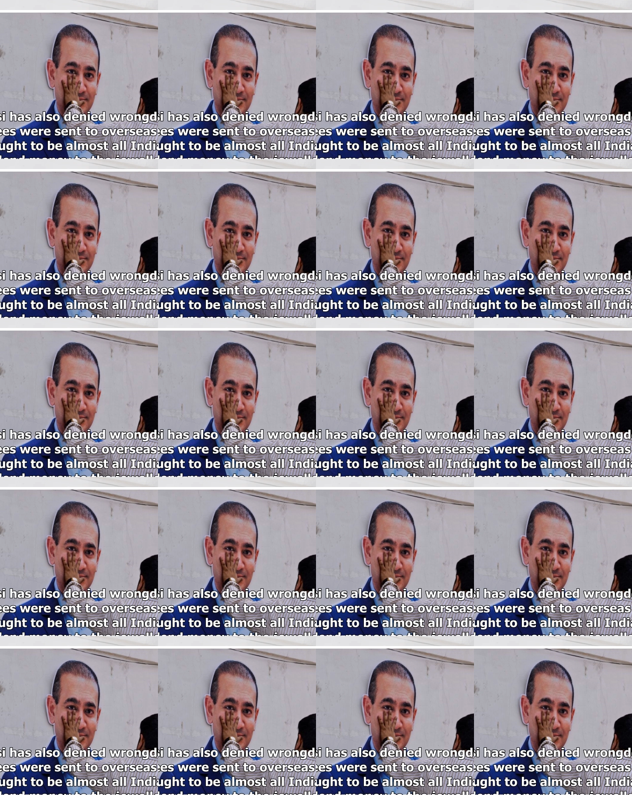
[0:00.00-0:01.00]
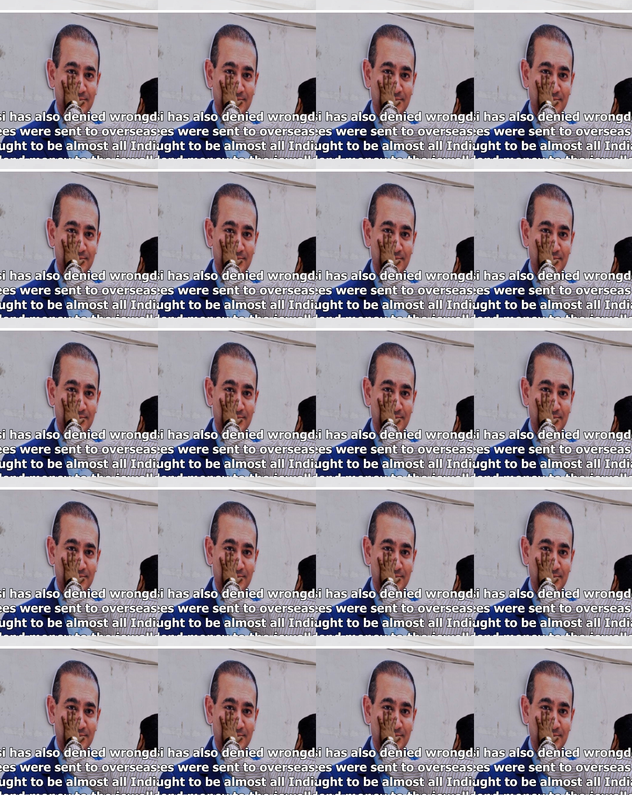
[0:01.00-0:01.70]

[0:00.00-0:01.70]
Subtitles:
(silence)